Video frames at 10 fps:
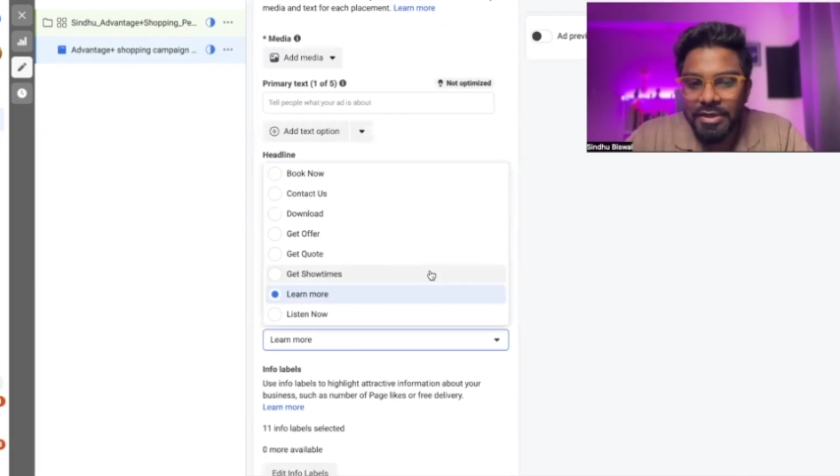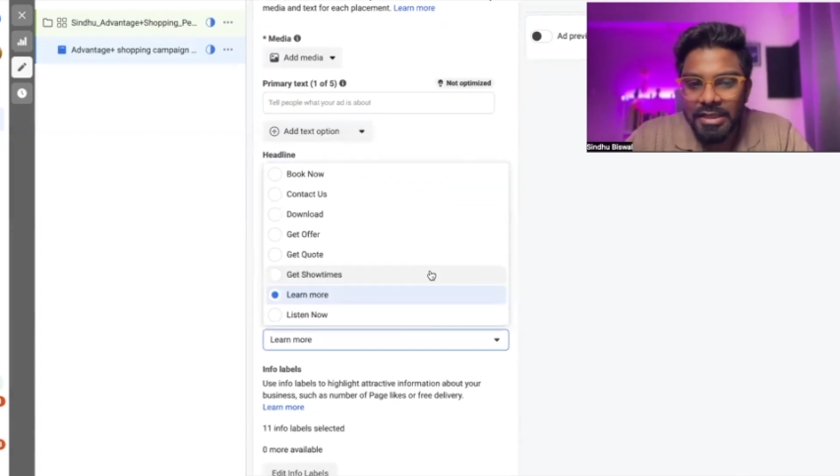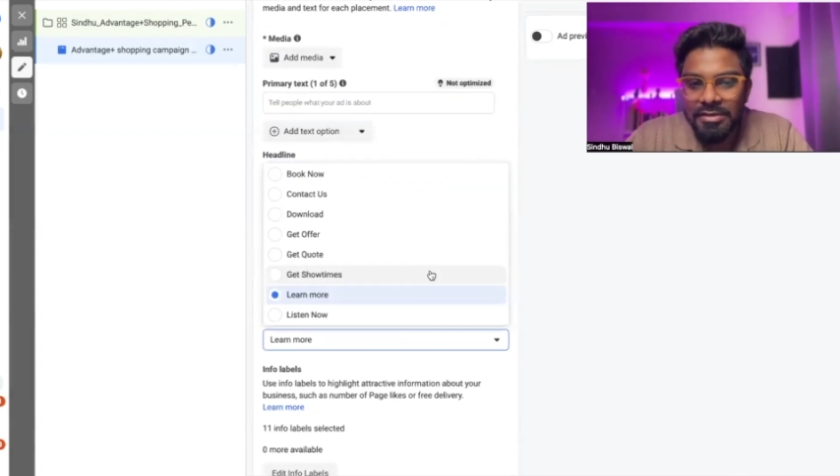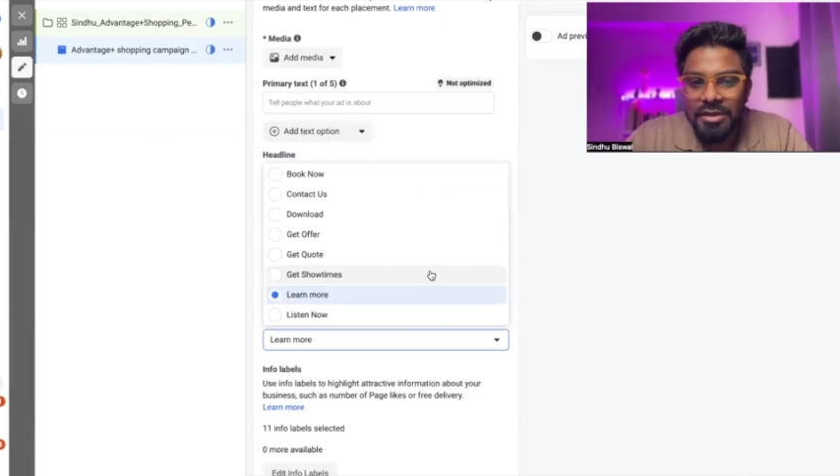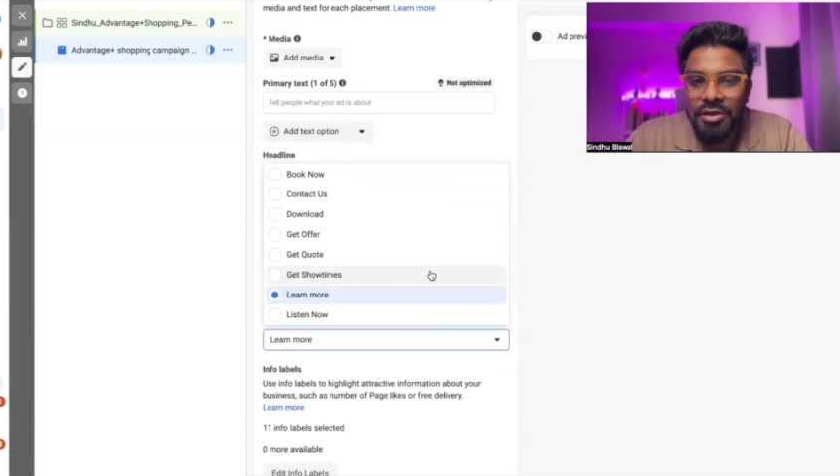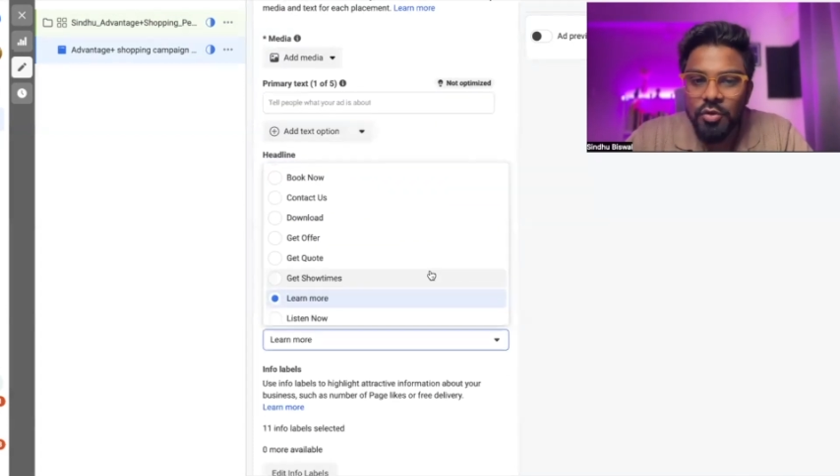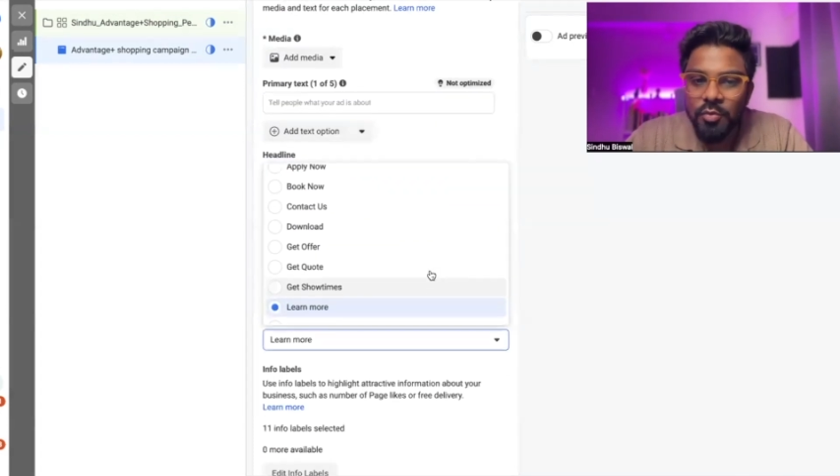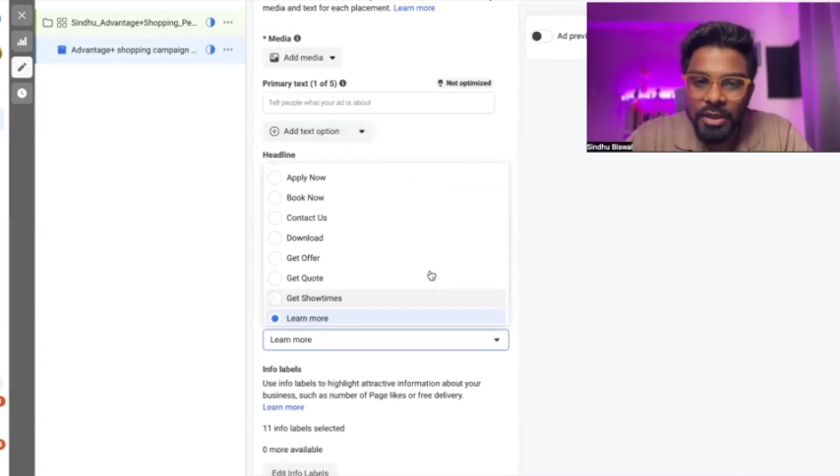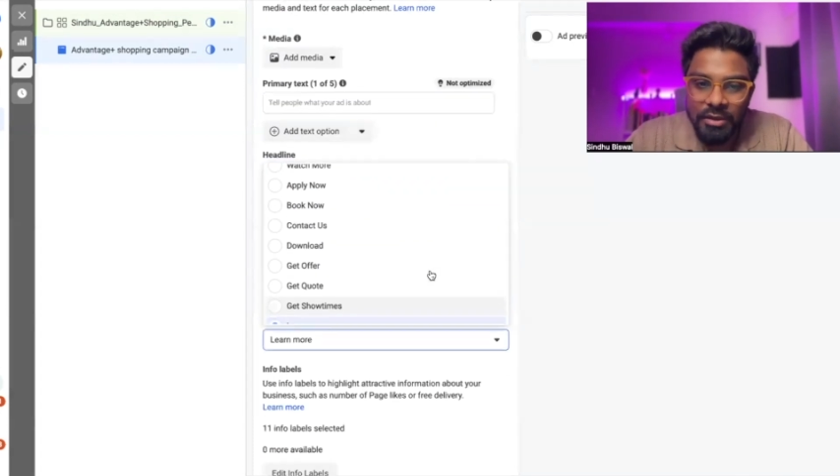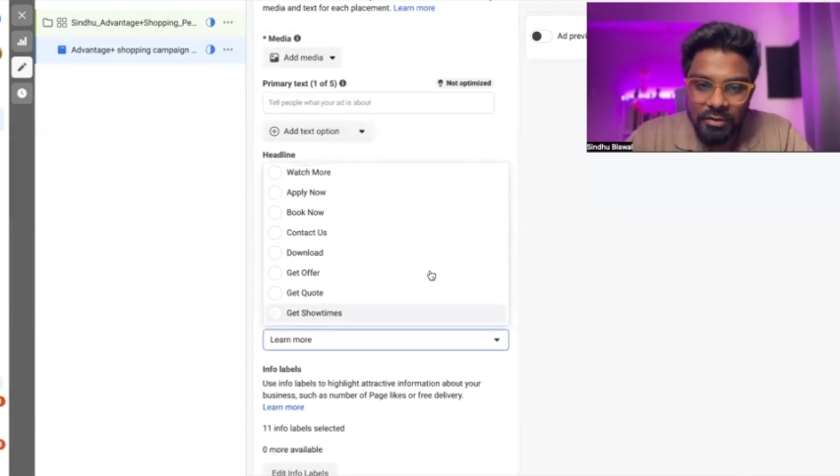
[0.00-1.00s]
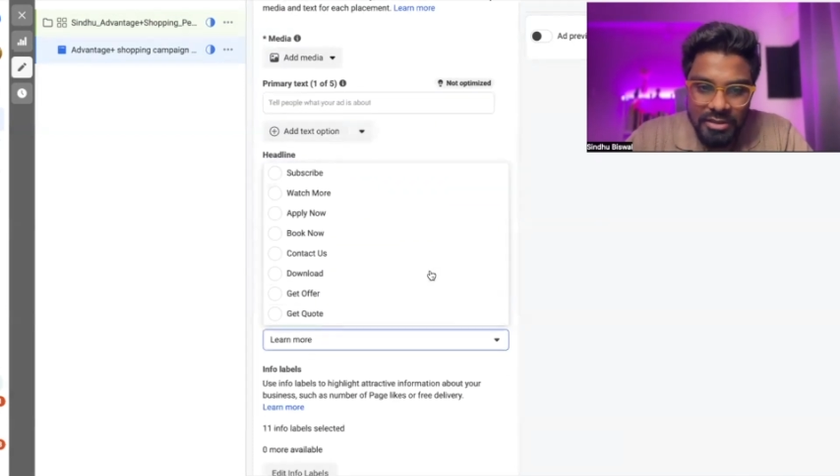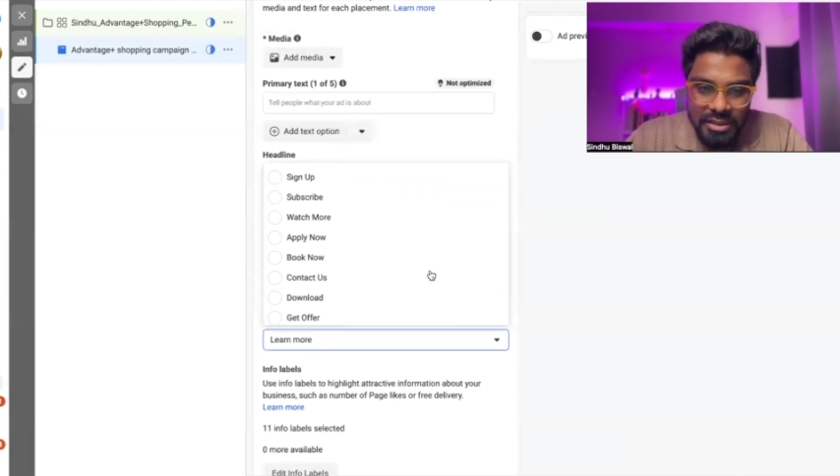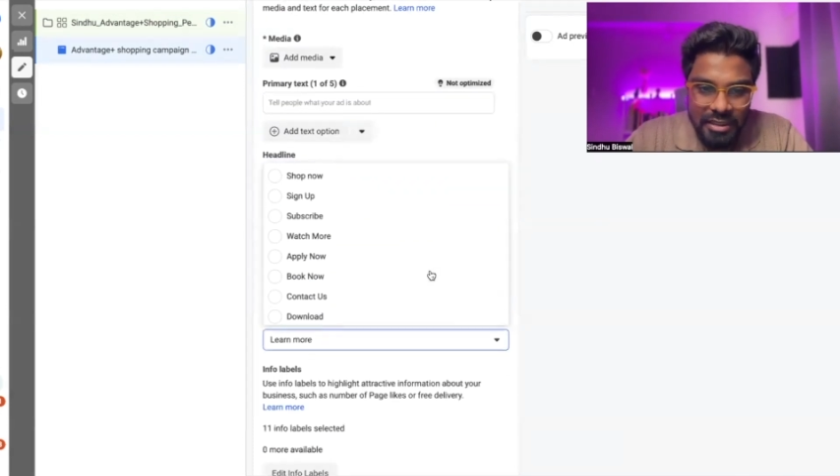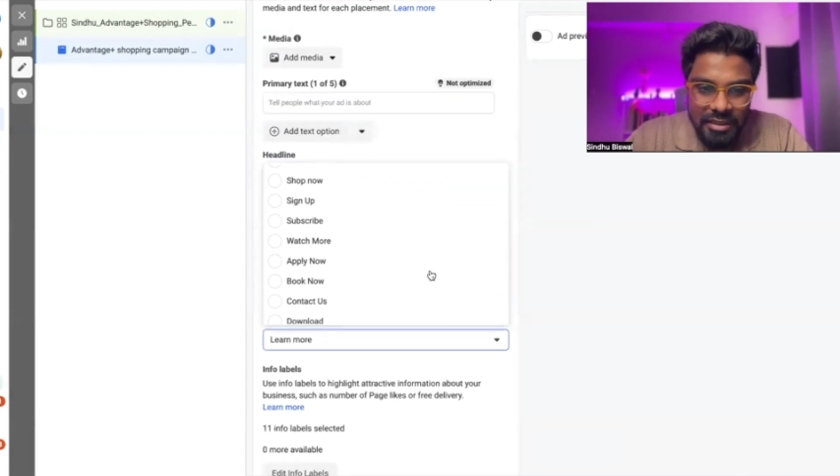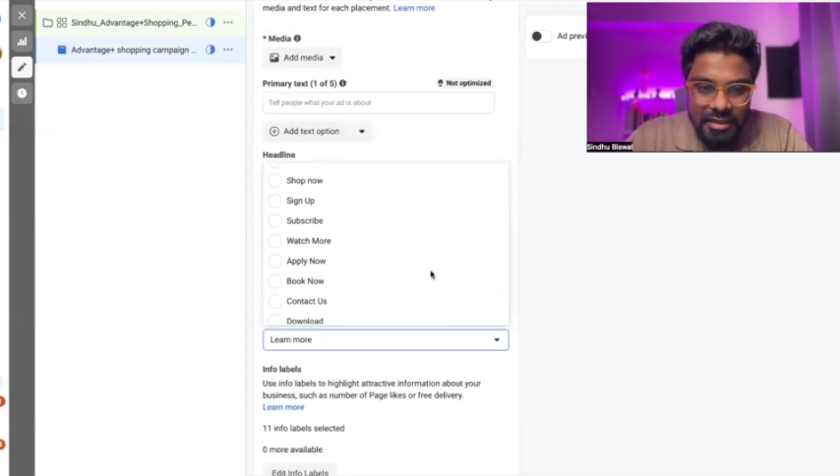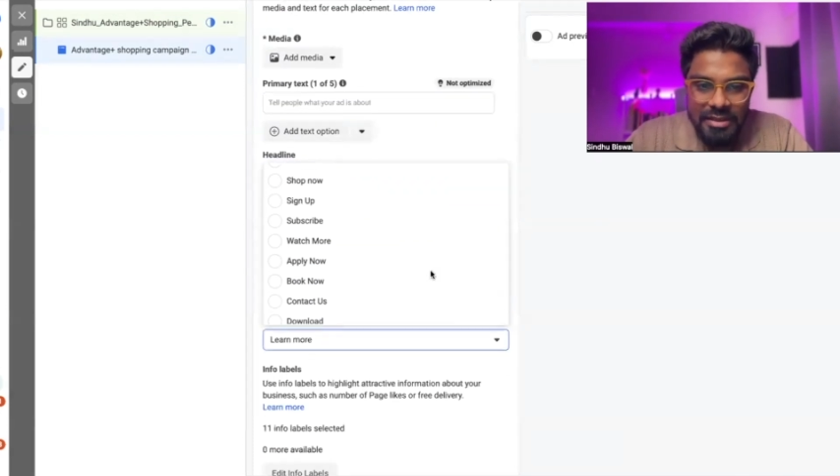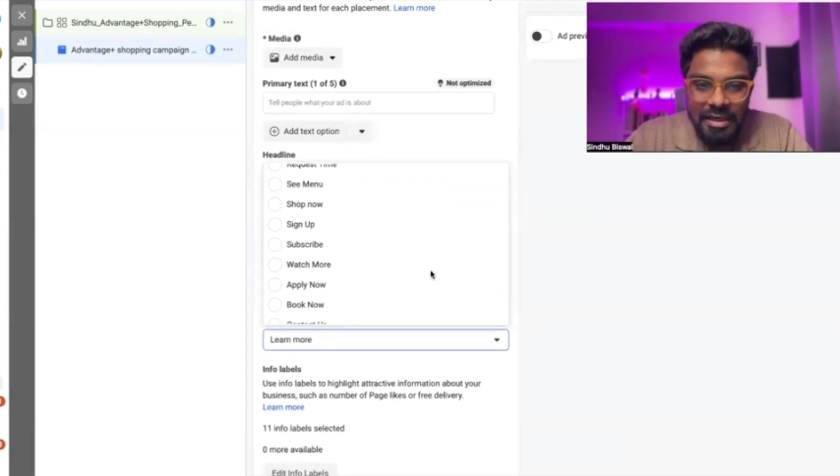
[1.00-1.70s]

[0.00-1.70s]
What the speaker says: tested two particular CTAs.